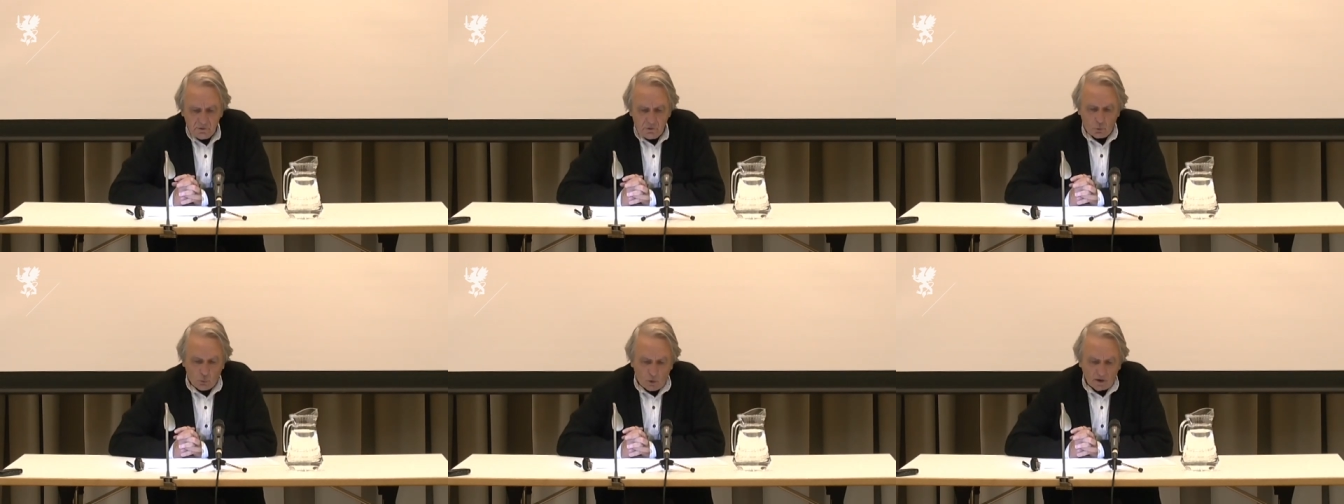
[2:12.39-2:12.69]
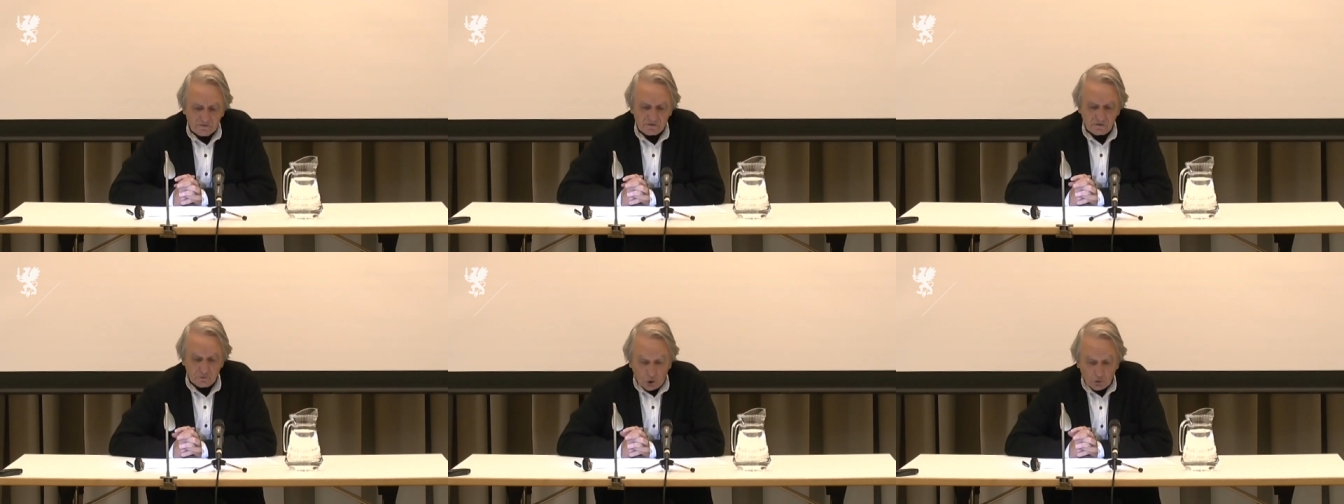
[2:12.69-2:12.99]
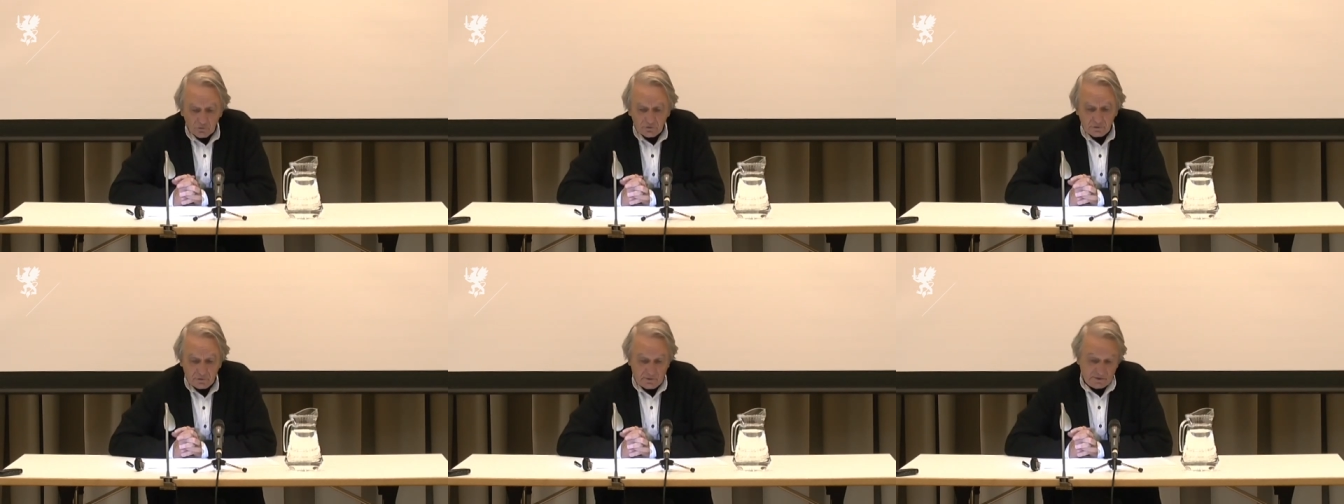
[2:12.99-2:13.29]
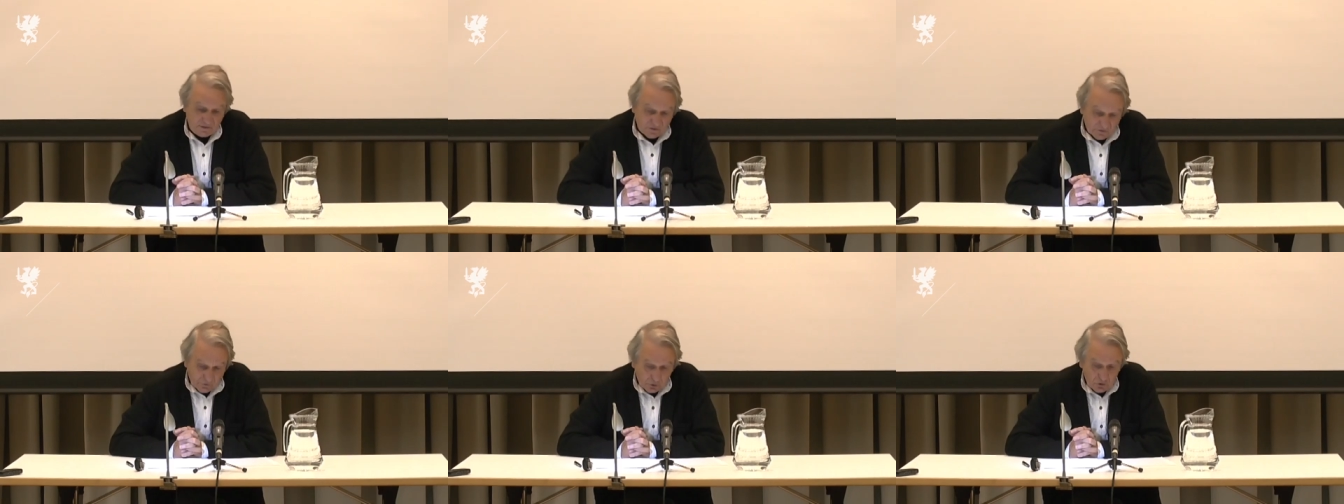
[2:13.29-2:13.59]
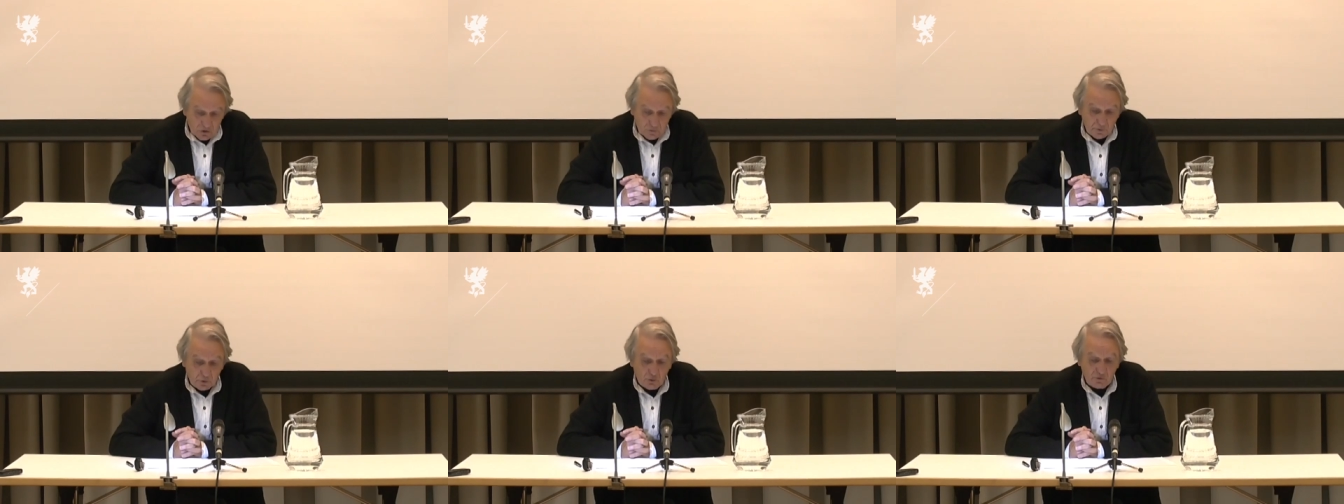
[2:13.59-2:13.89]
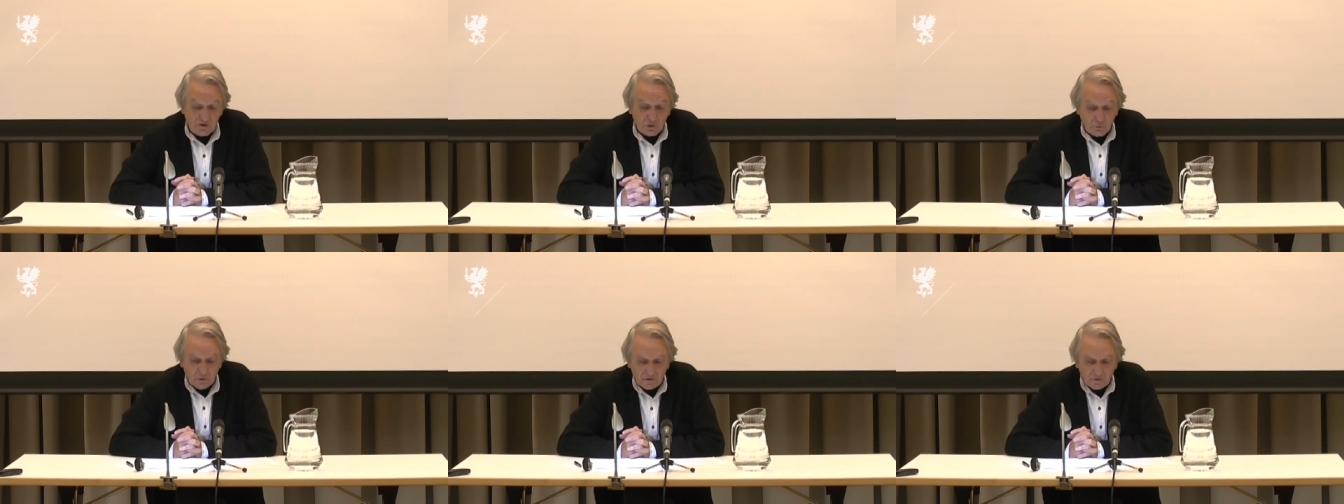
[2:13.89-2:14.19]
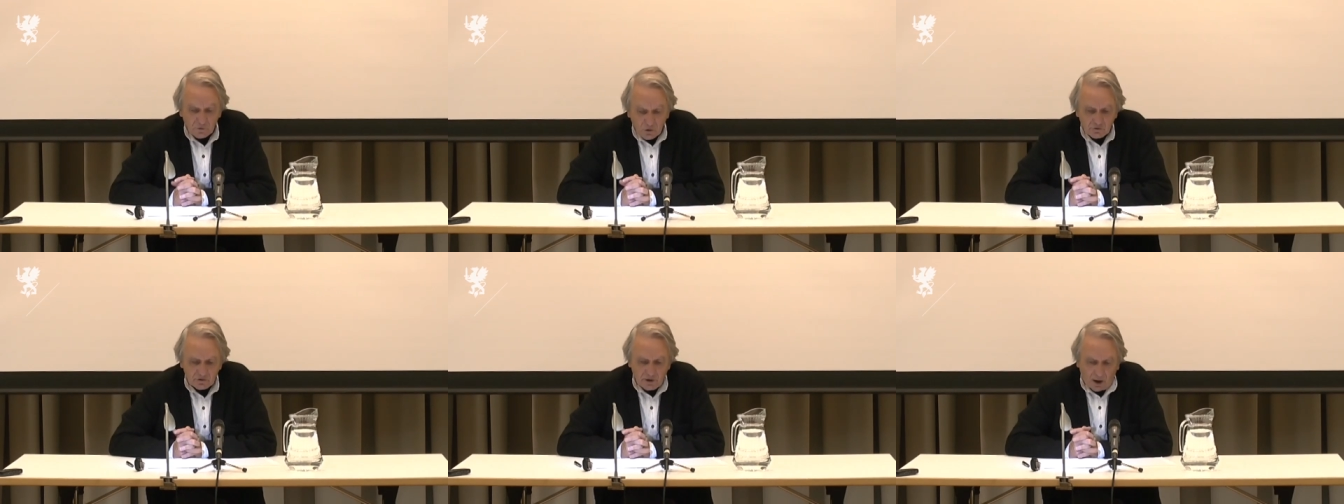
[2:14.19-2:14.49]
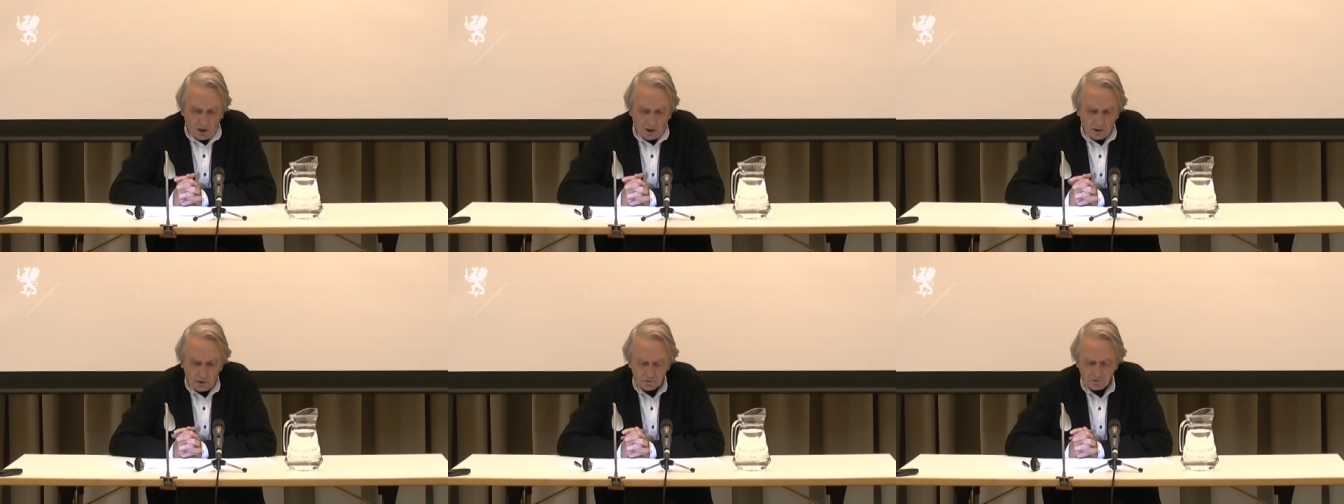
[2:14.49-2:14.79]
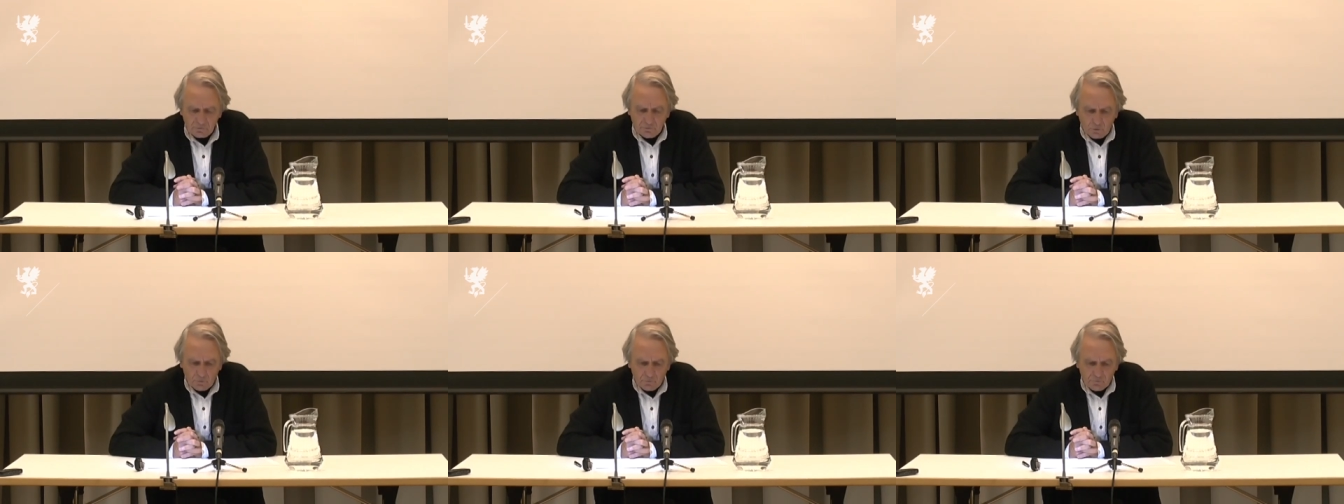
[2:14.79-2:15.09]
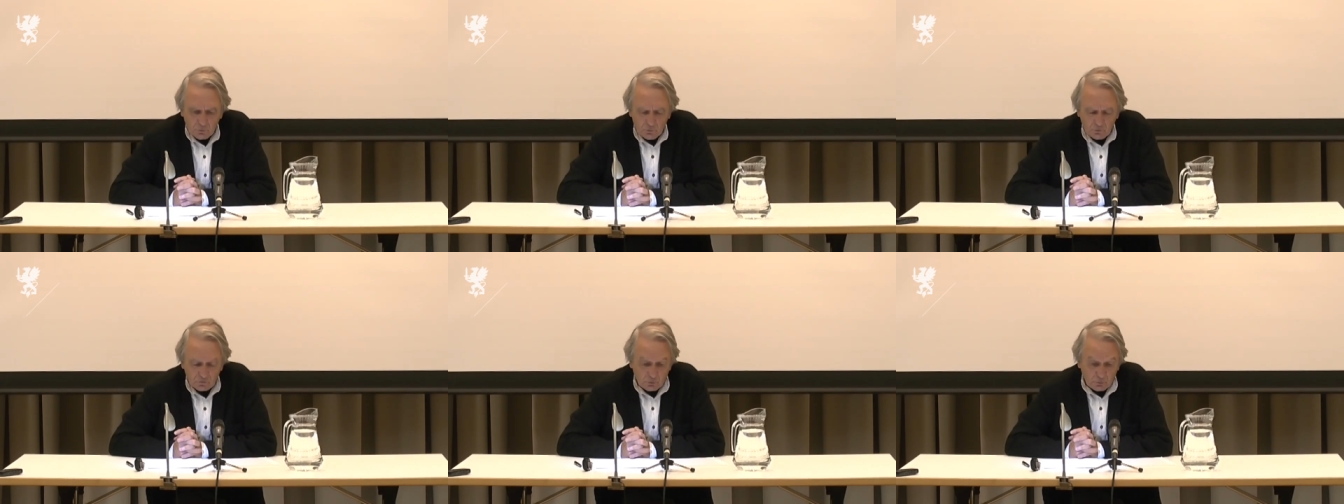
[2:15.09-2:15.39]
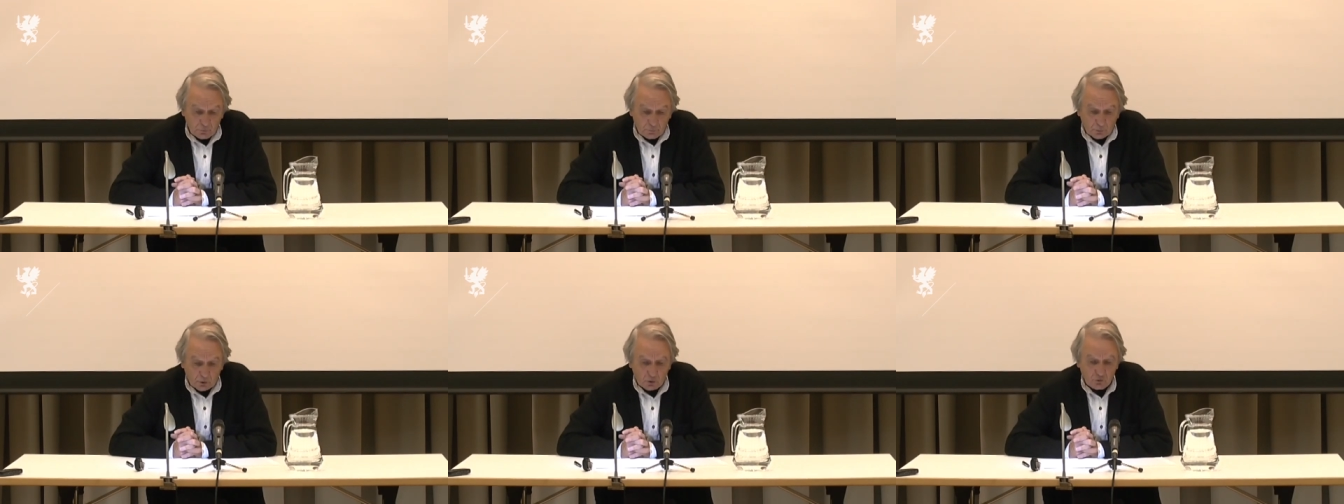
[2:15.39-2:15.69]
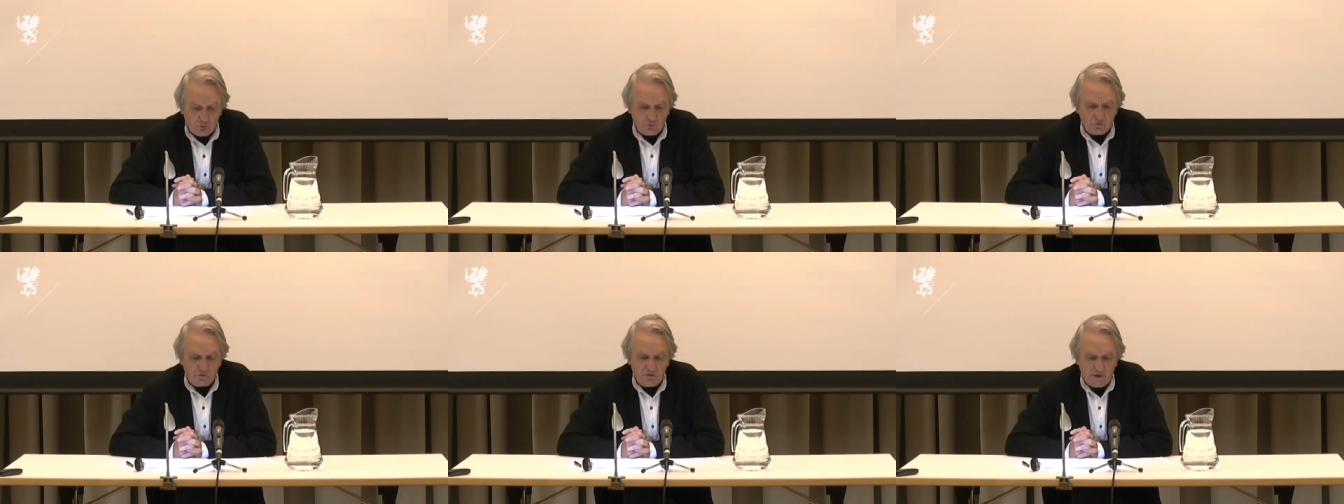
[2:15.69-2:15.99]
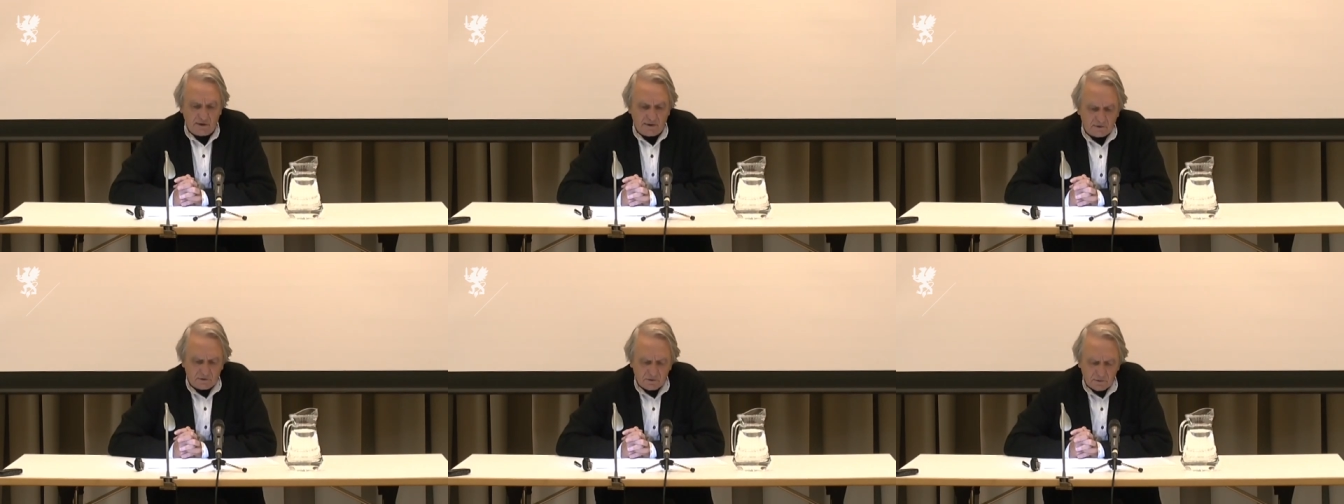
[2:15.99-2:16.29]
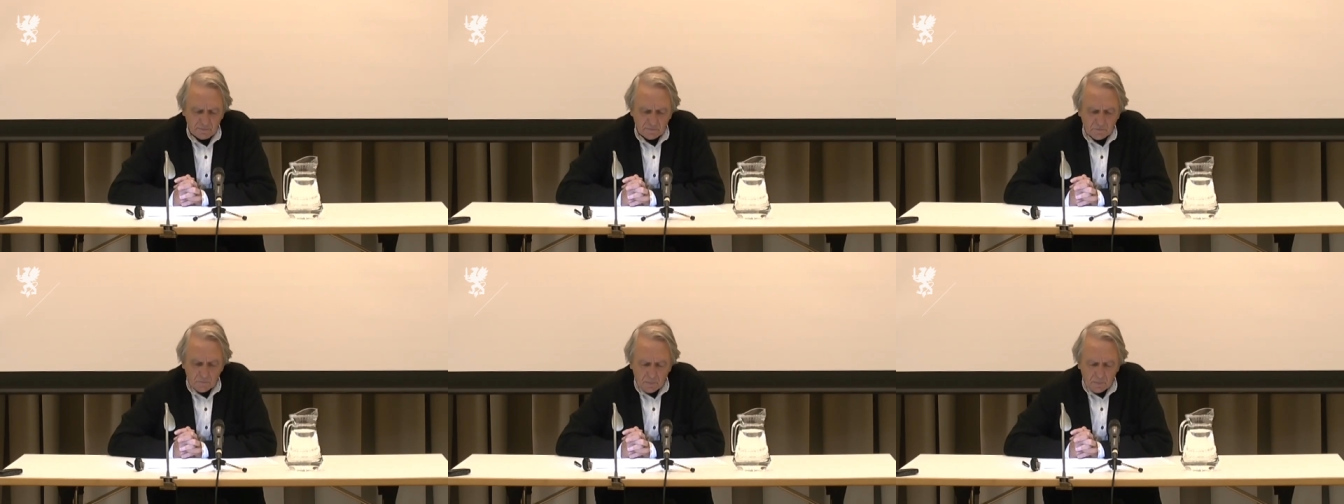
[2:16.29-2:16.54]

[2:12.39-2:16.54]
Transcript: was not is such because it was not art for those who produced it.